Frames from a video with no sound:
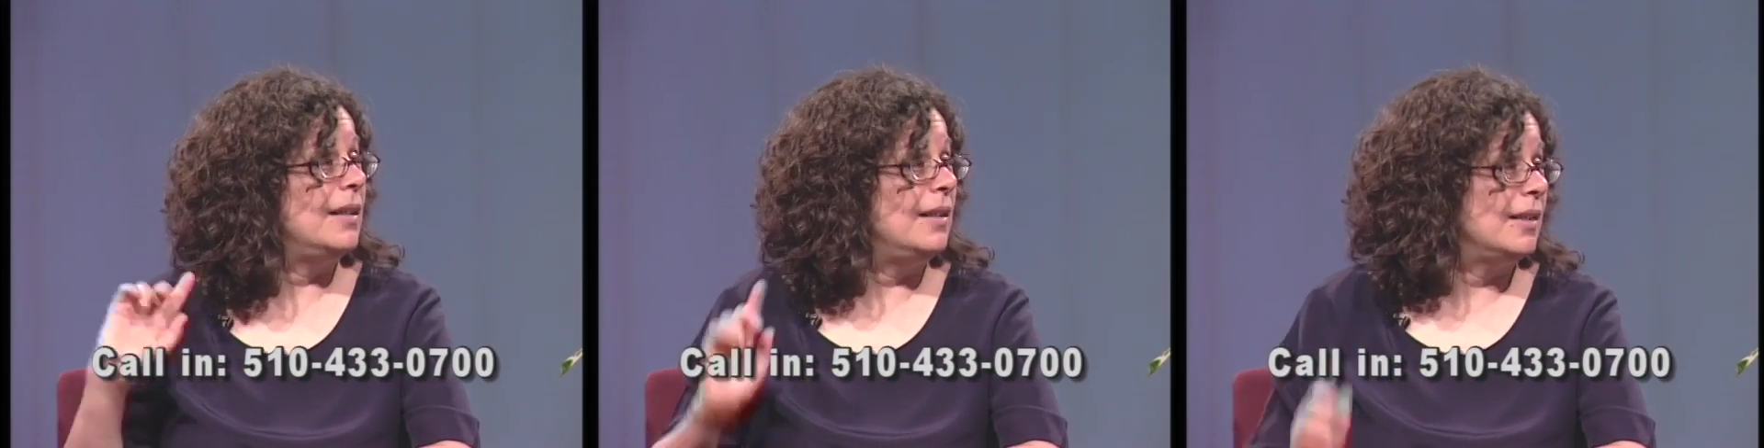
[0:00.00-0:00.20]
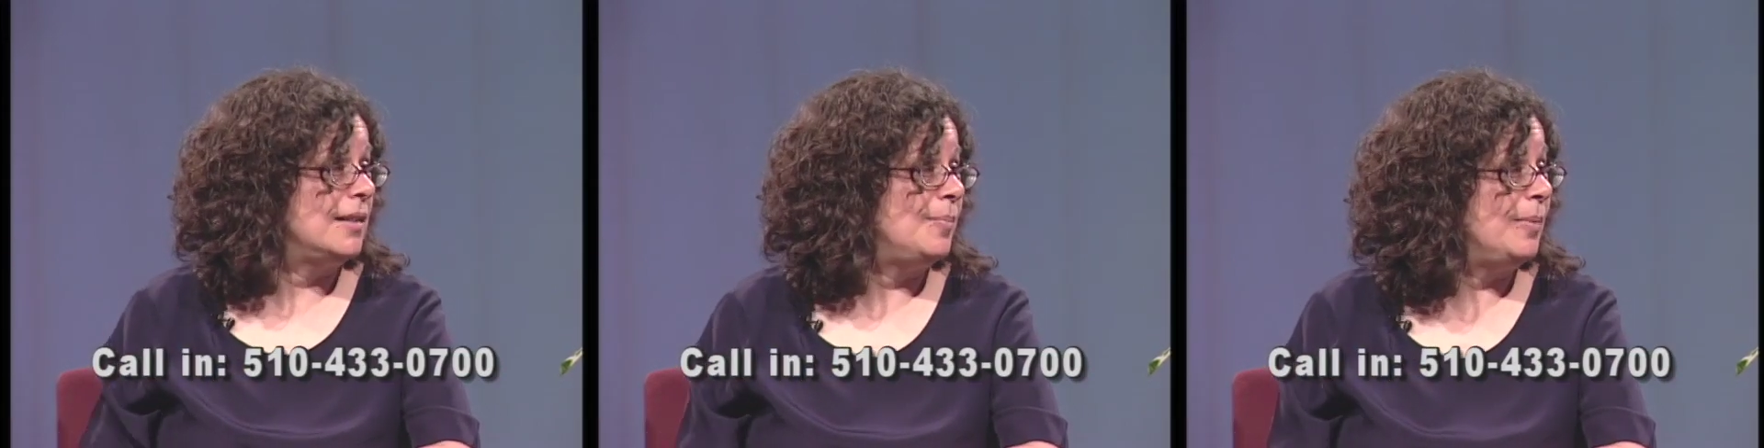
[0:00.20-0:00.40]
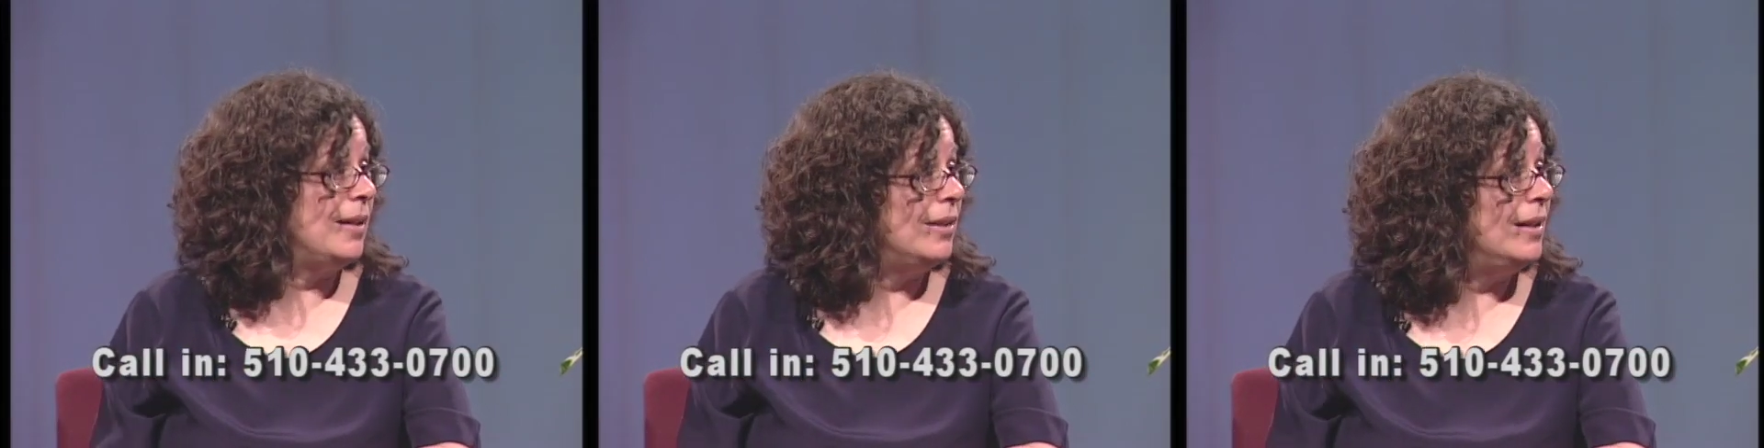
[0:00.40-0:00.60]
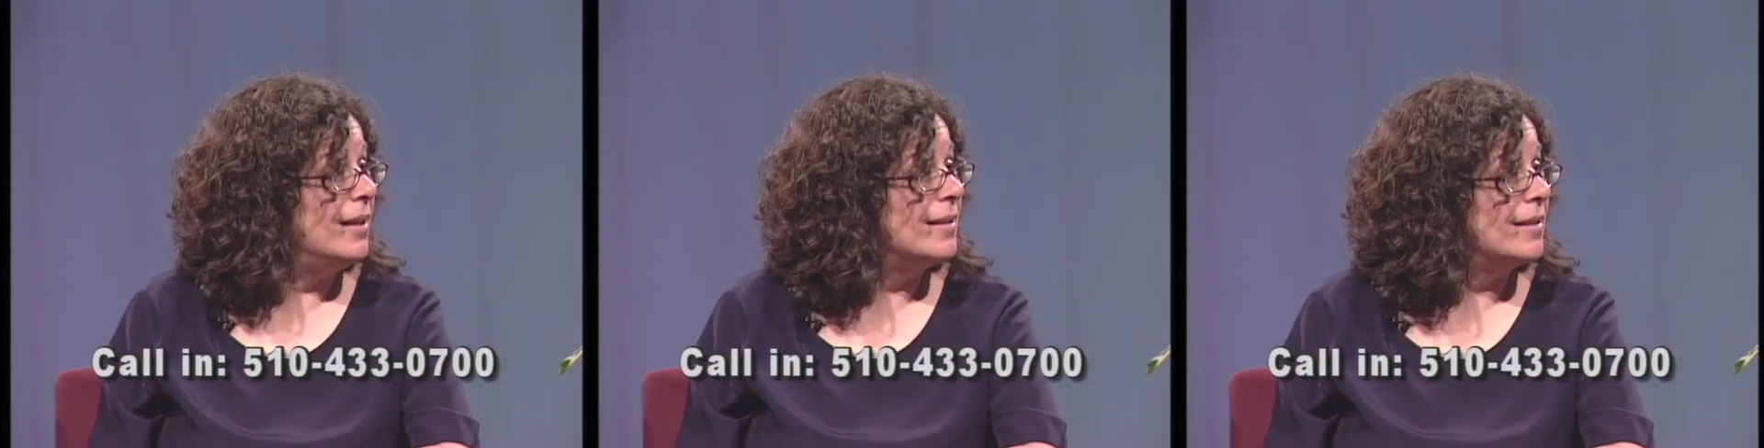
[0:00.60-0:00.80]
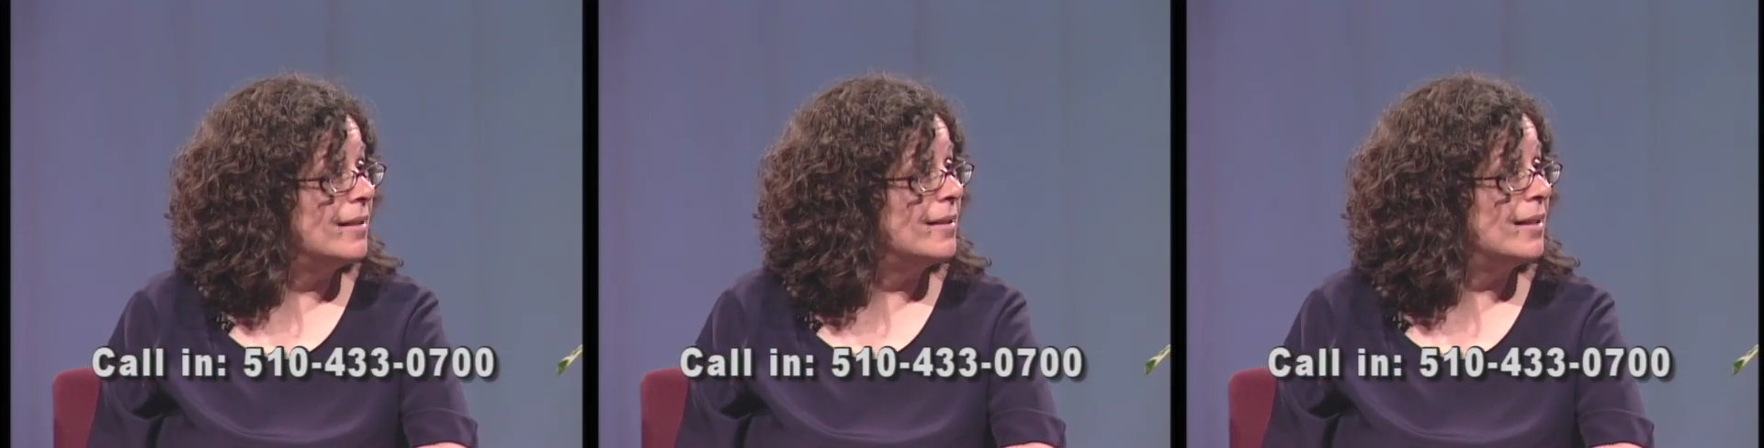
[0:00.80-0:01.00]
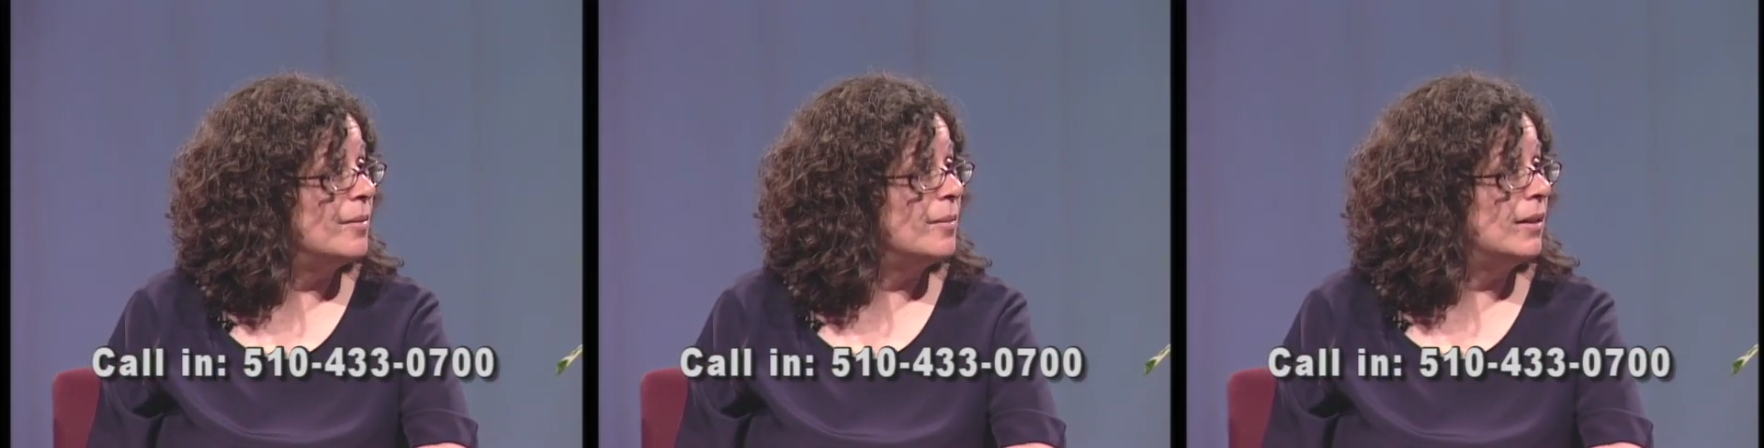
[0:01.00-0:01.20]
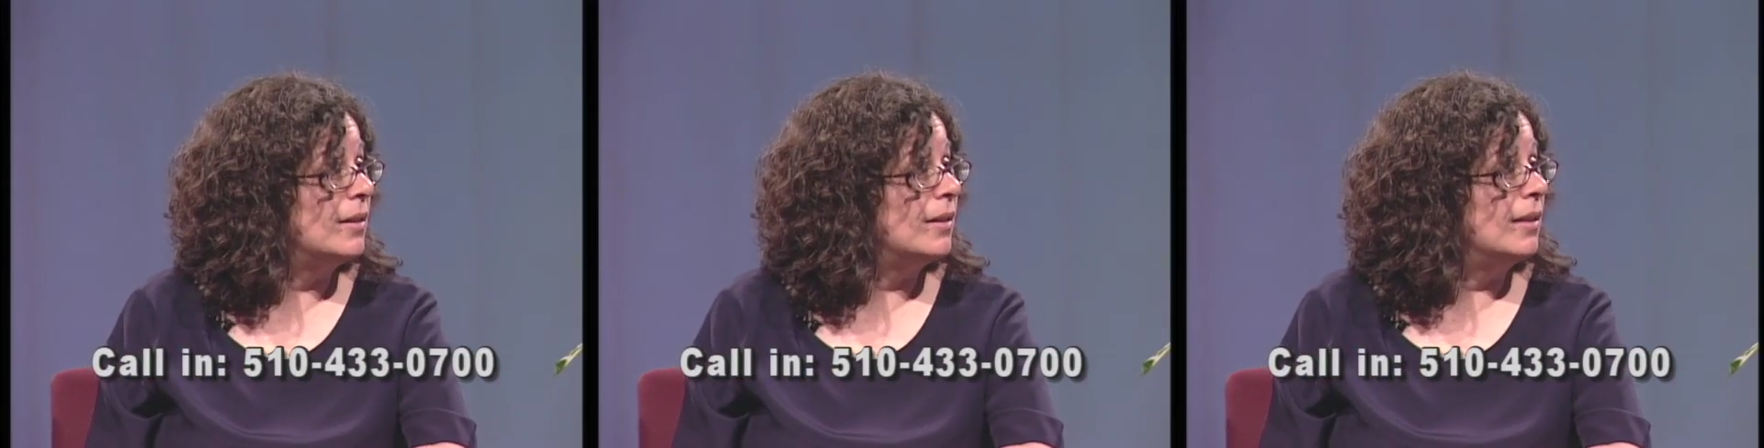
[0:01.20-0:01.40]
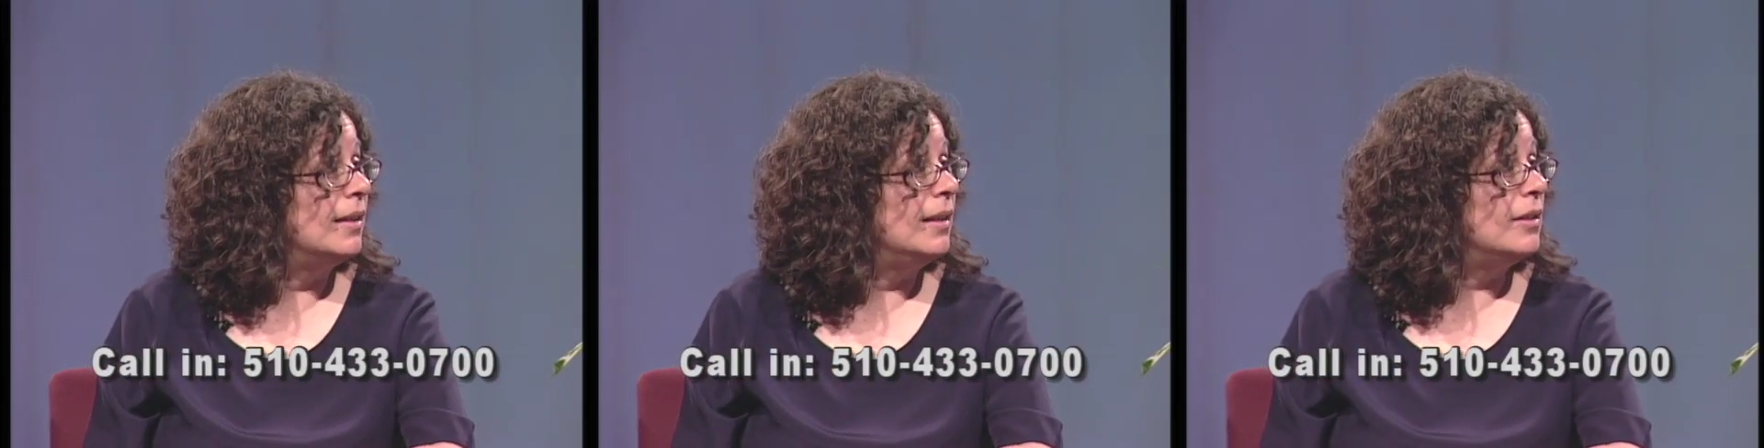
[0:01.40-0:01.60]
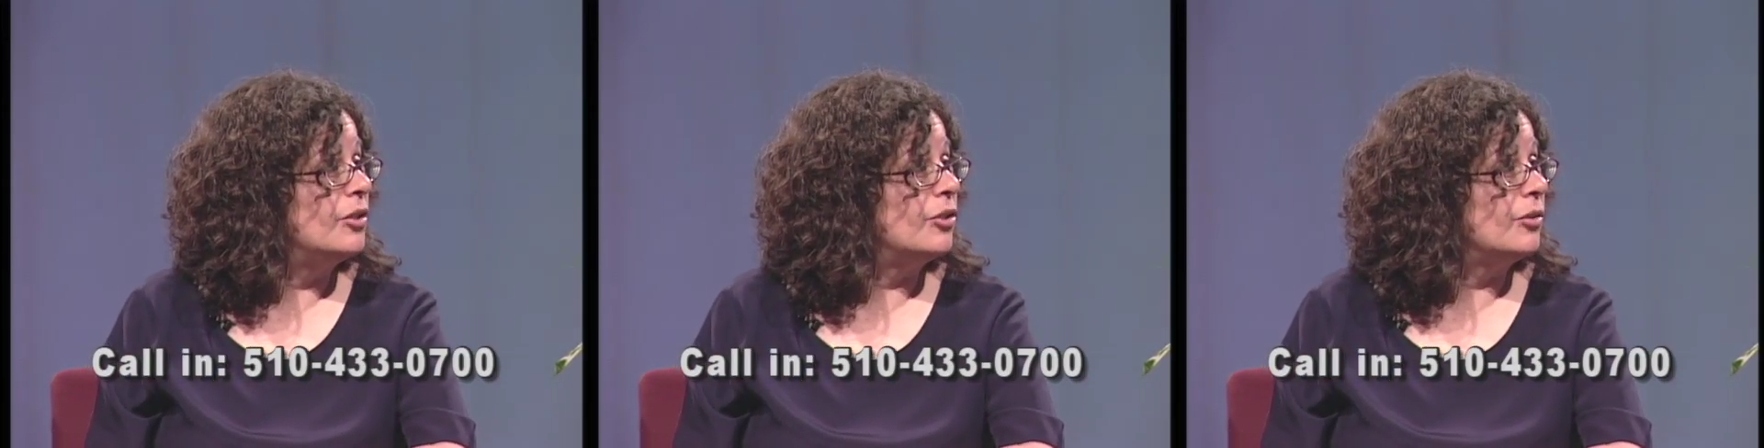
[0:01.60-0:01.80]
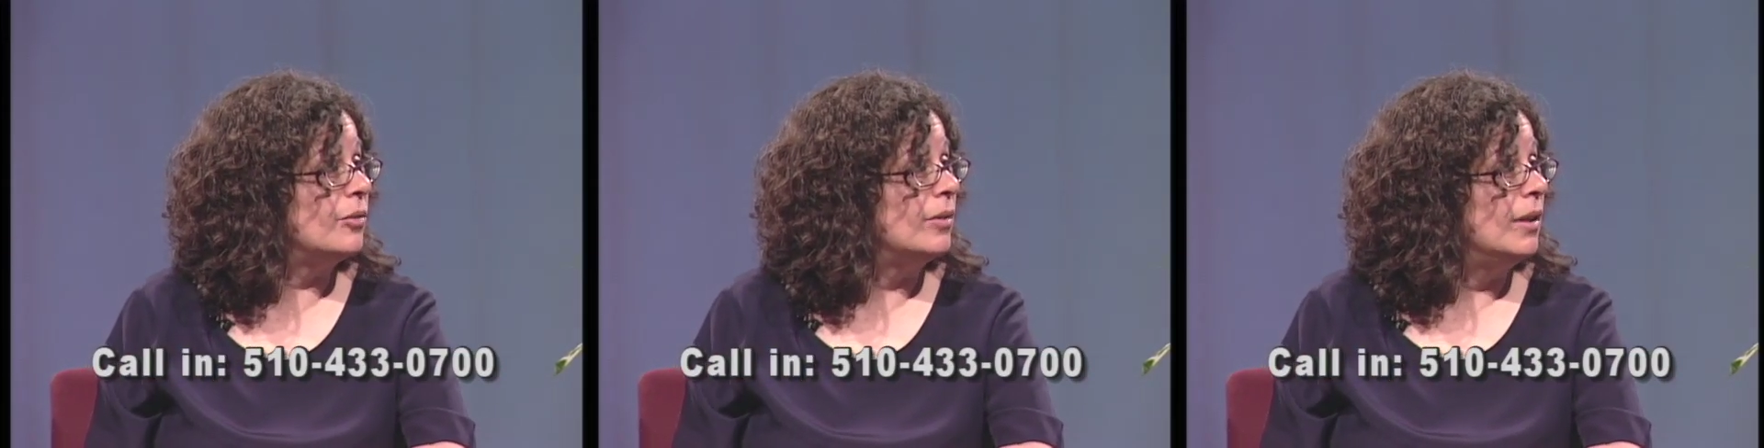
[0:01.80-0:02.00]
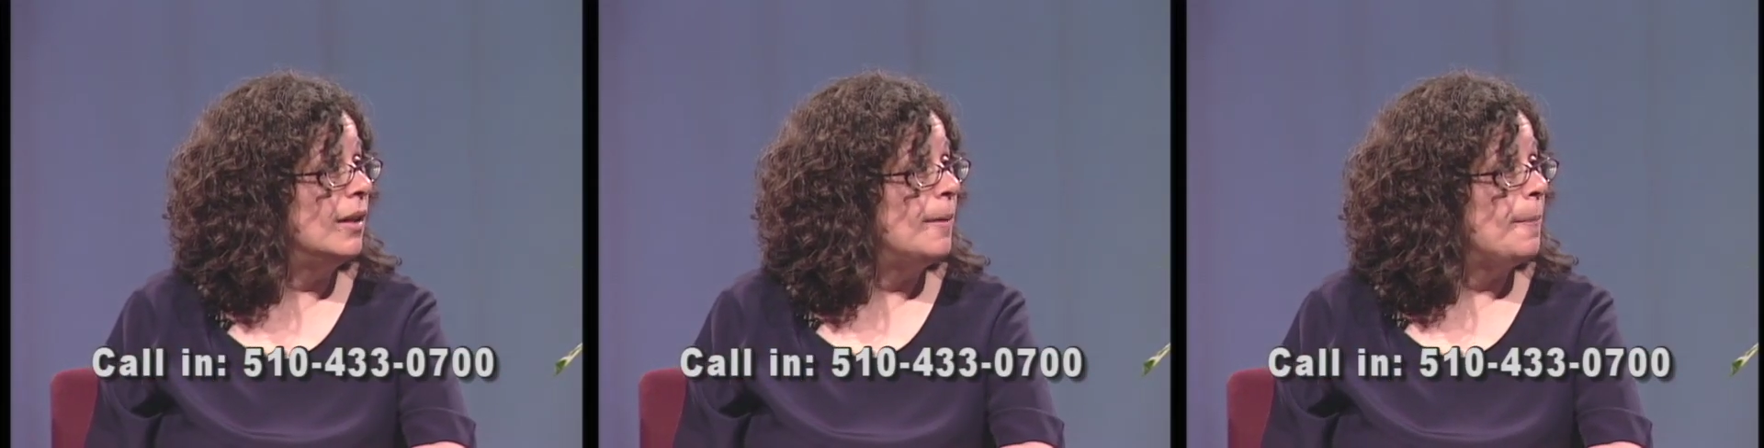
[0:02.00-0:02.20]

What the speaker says: that experience a similar issue.